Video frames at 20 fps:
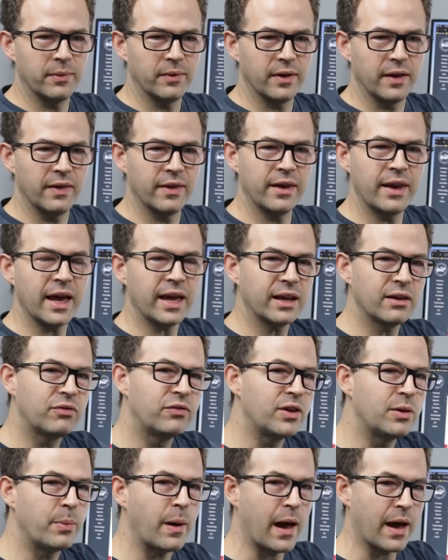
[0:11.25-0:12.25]
And the negative
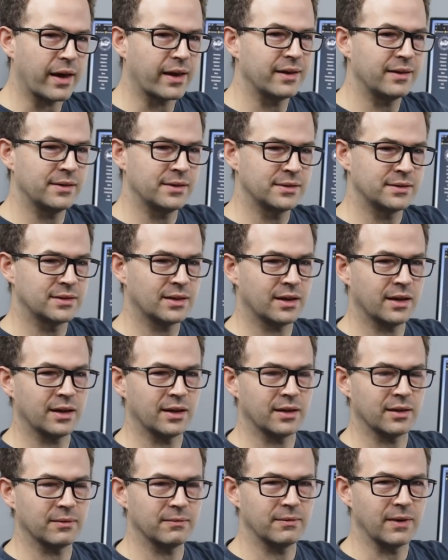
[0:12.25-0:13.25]
feedback is
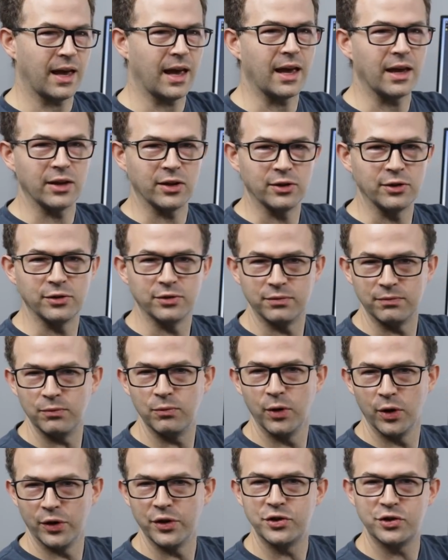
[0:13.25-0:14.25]
like, hey, you
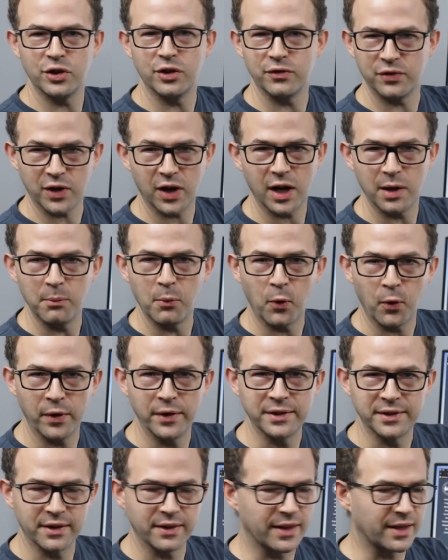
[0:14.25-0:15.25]
really should have gone
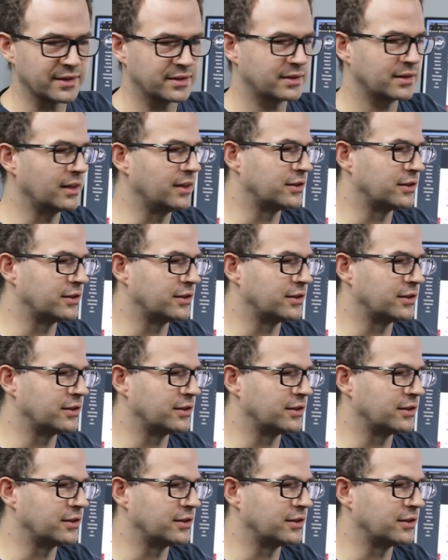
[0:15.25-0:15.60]
more into this.